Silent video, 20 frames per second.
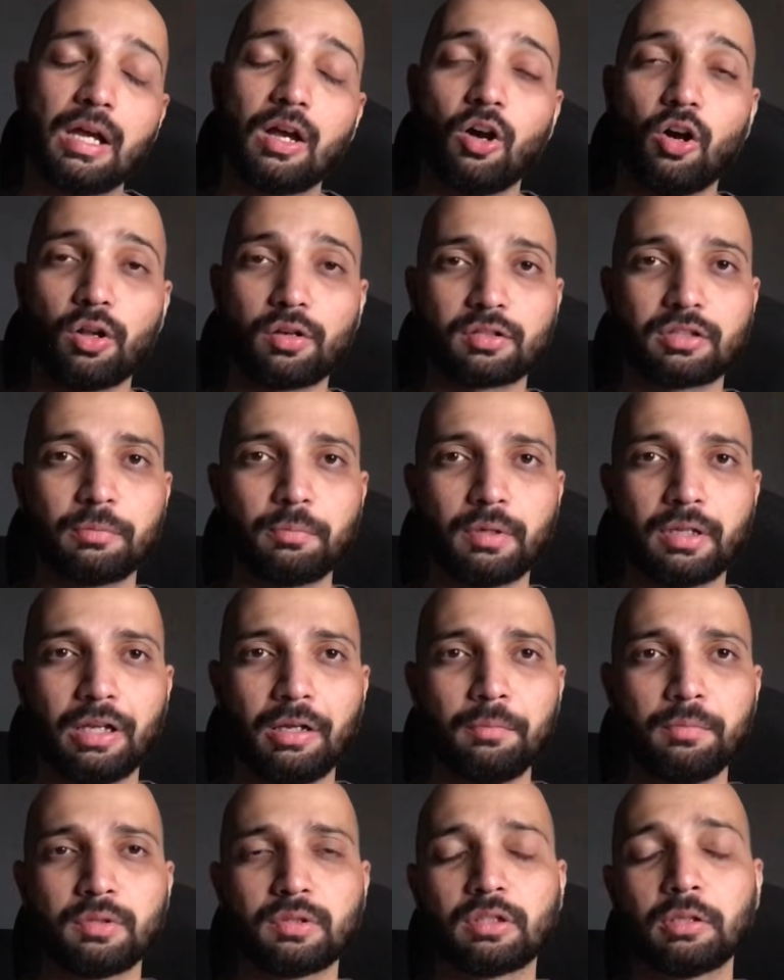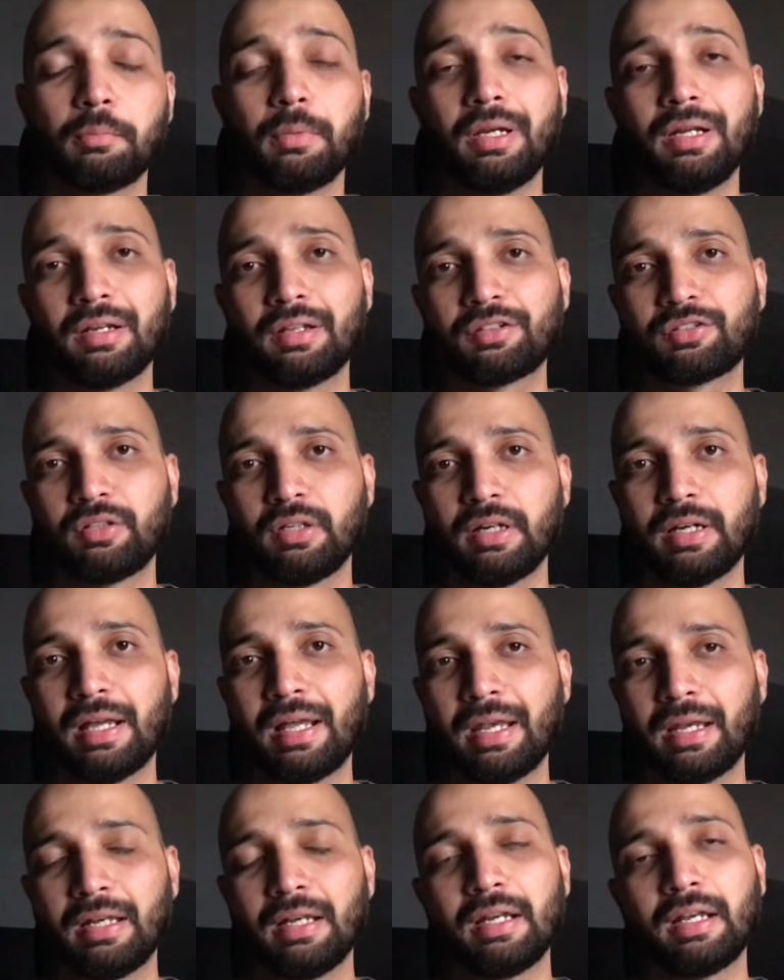Or sometimes some industry
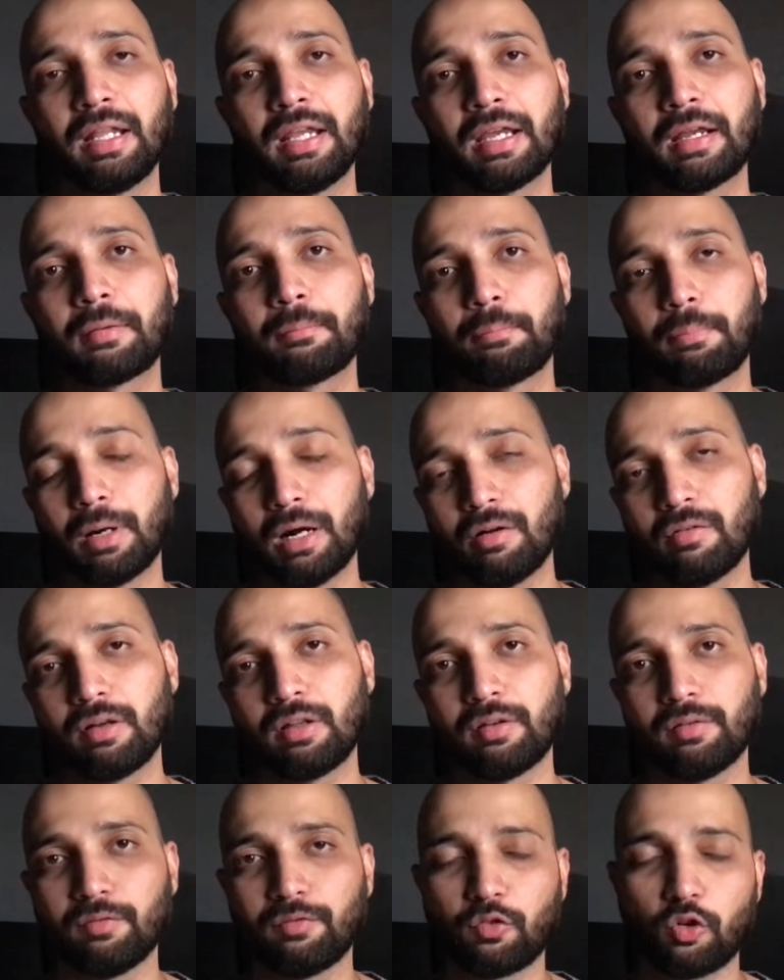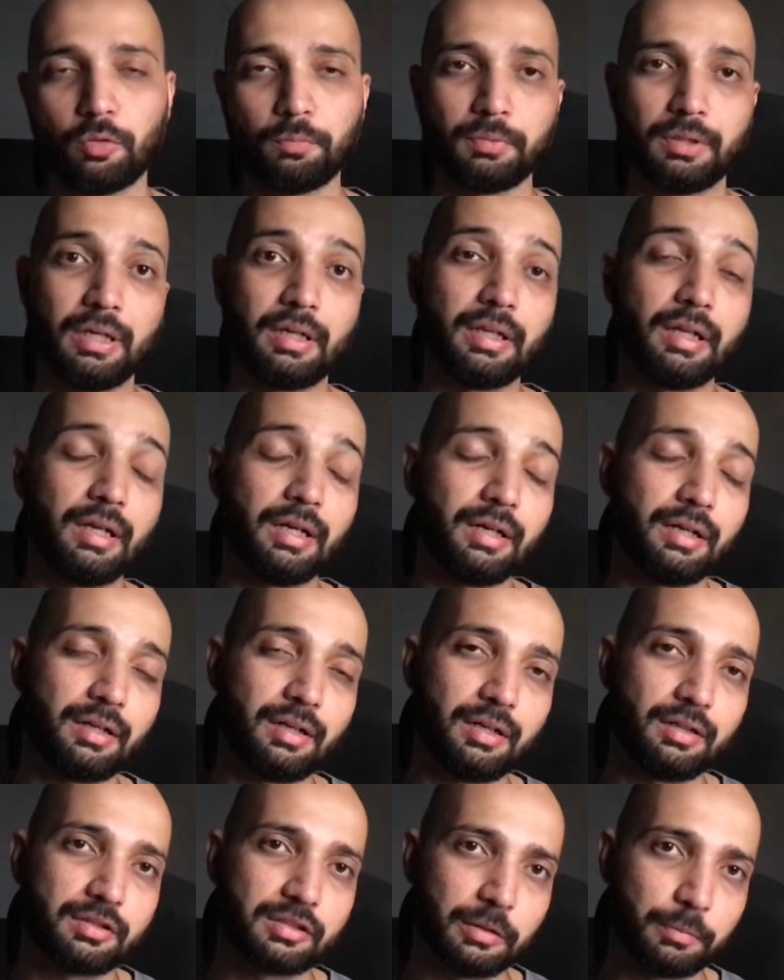directly take power from that
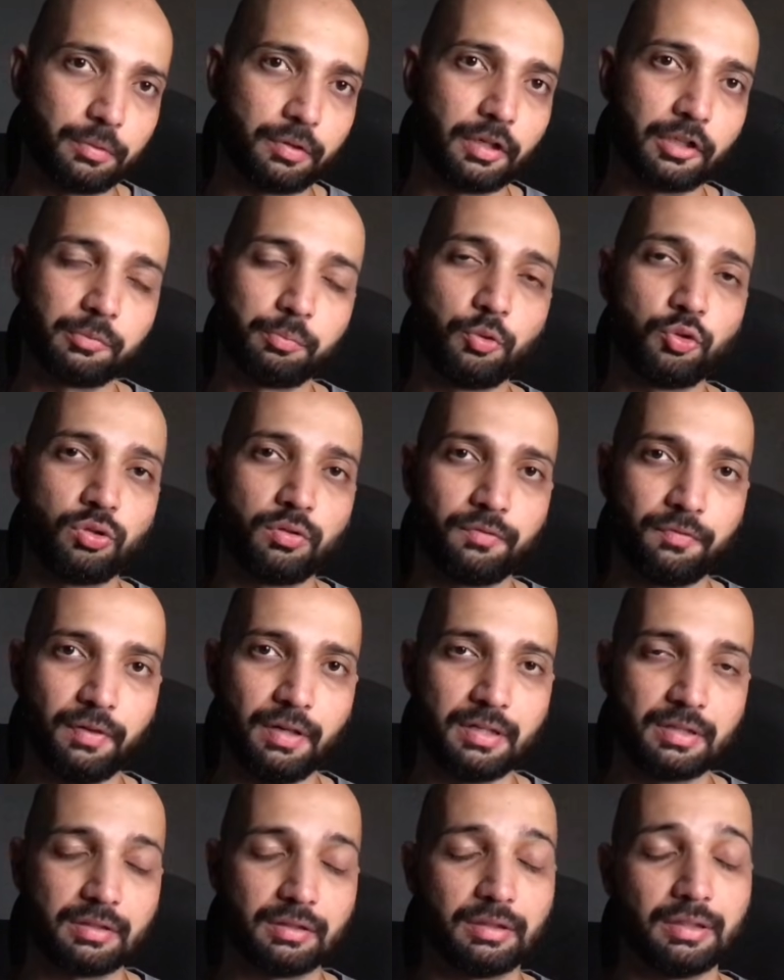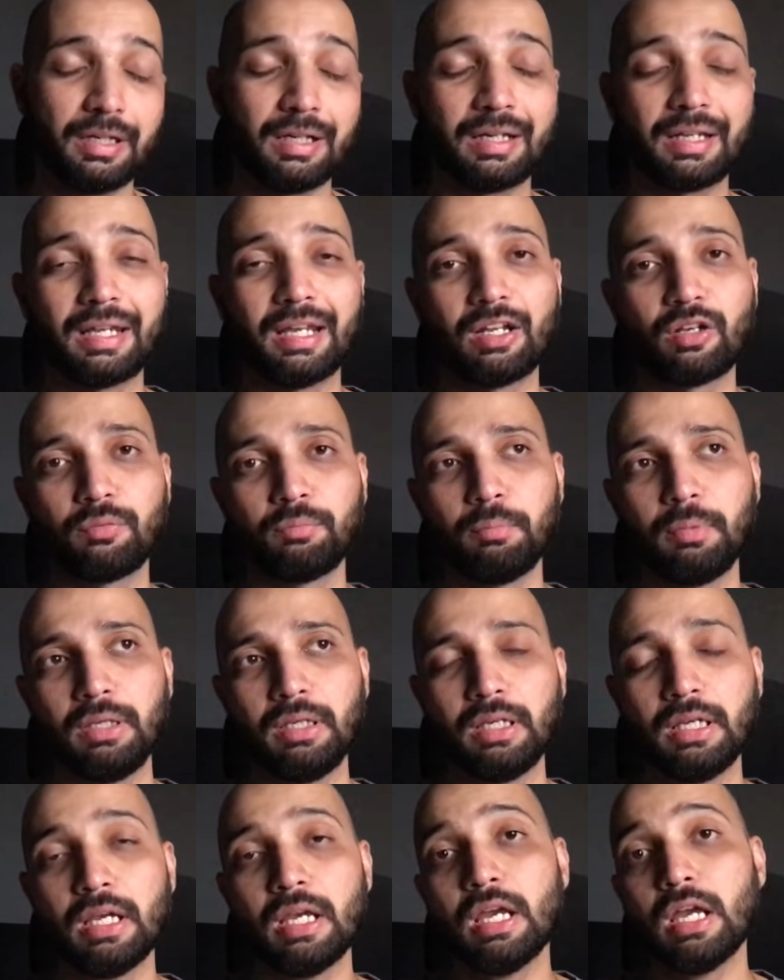sub-transmission phase. That can
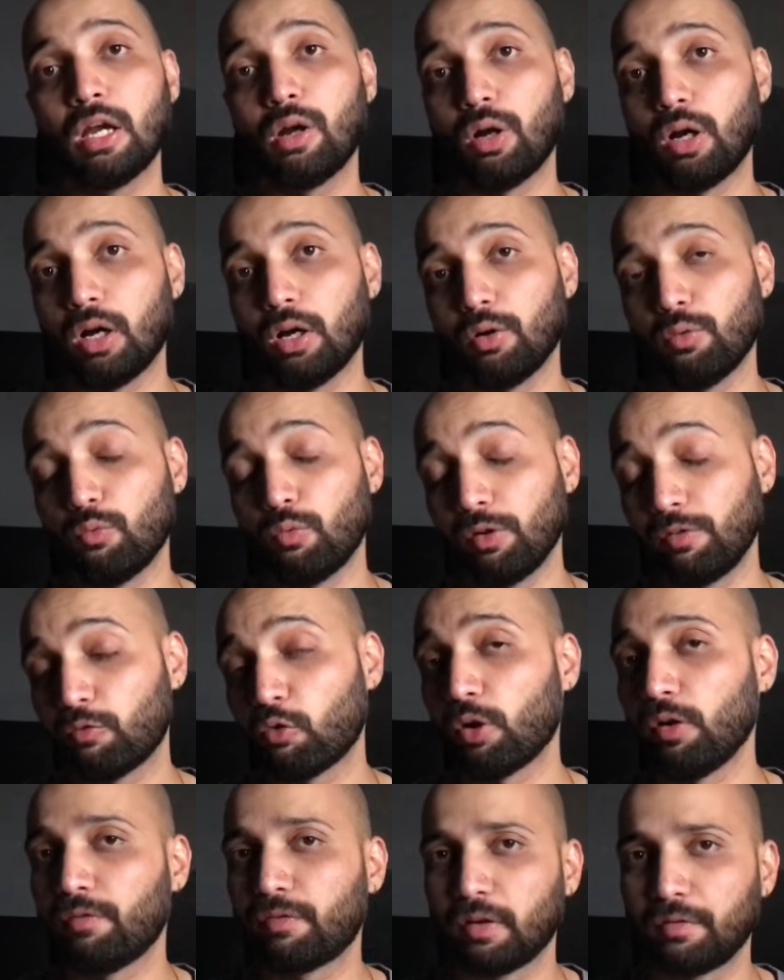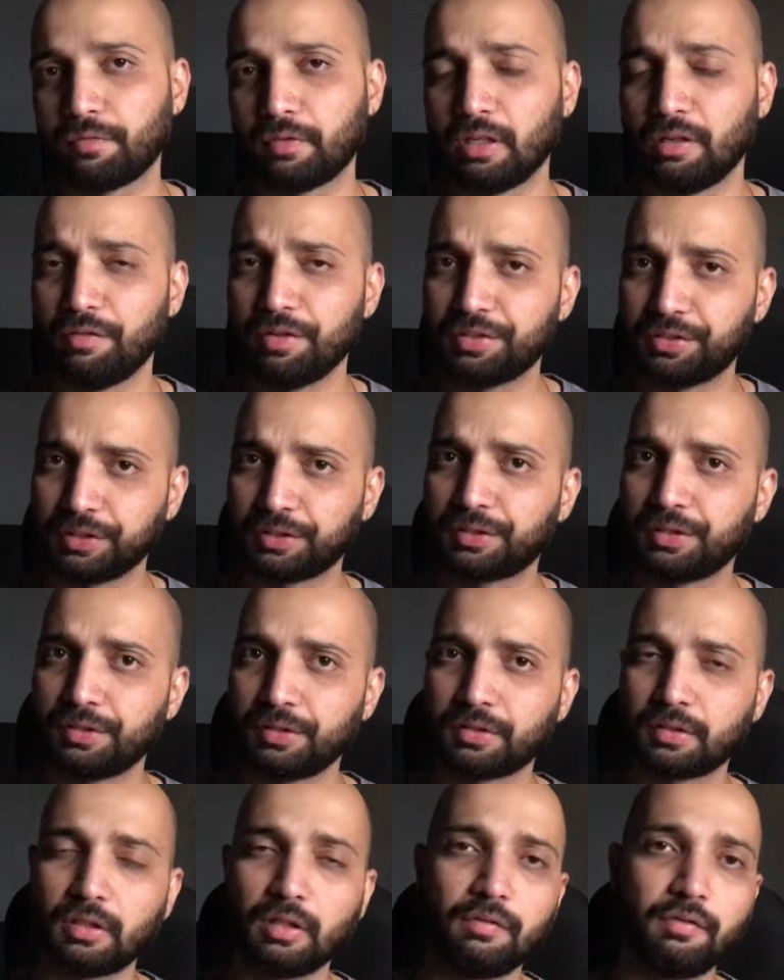be 145 kV,
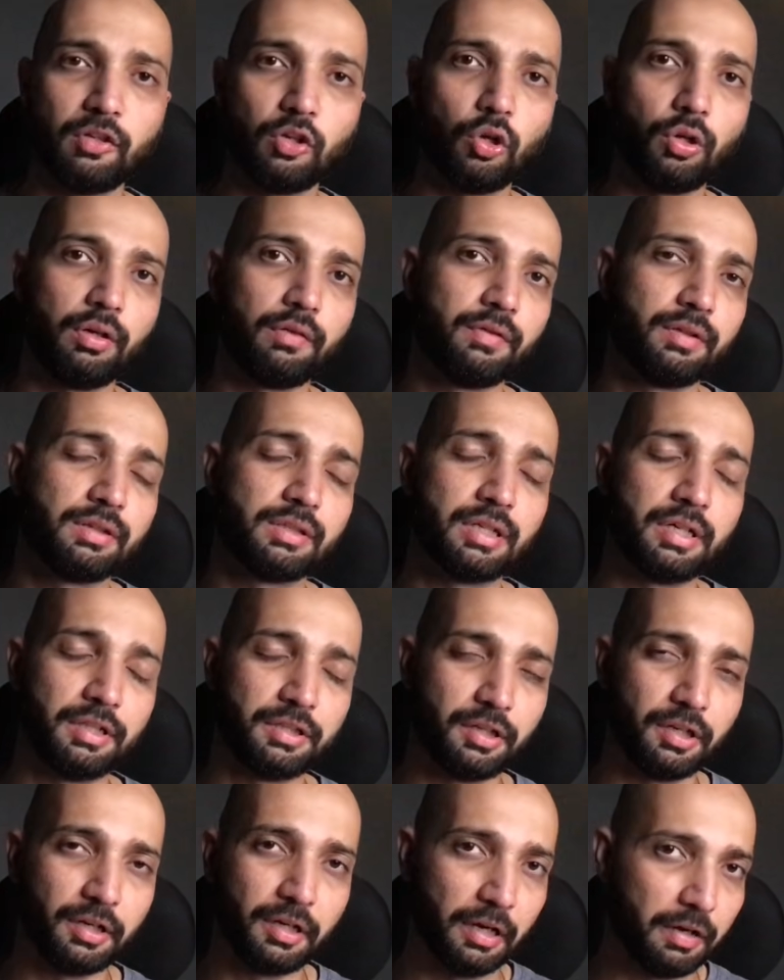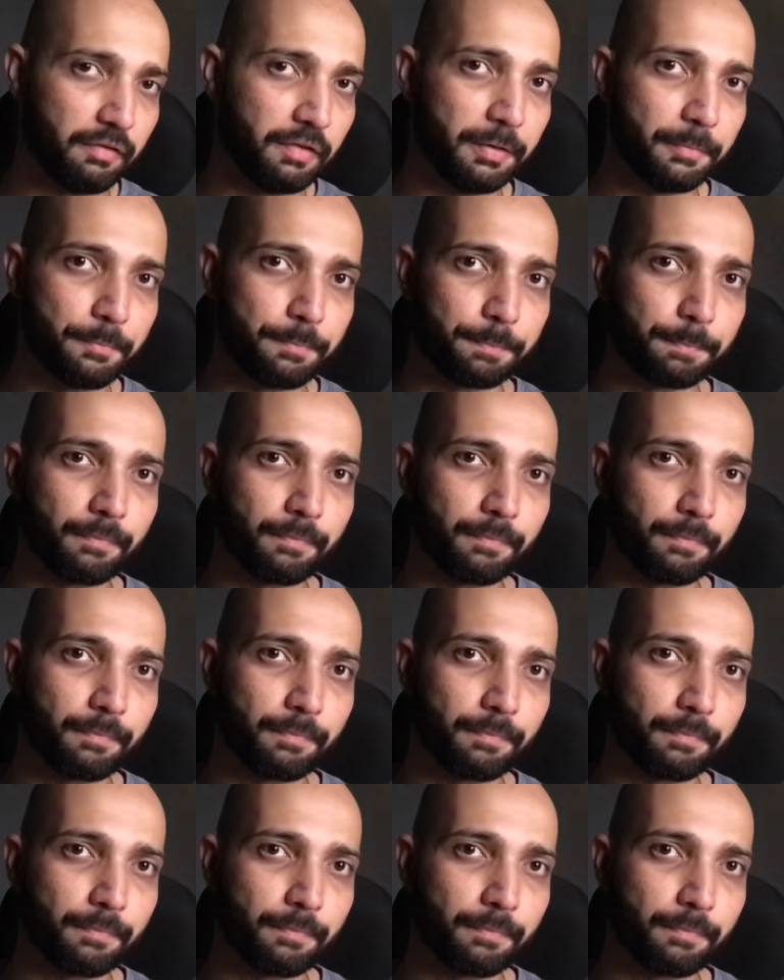66 kV, or even 33 kV.